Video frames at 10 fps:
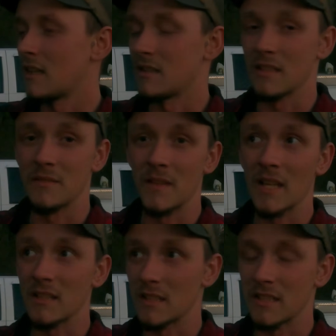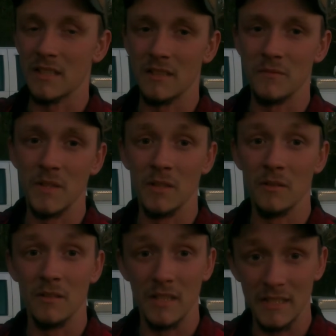I'll leave that link in the
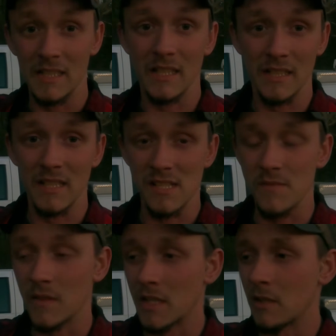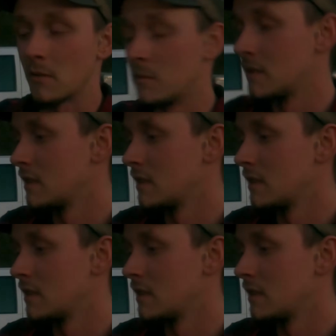video at the end of this video.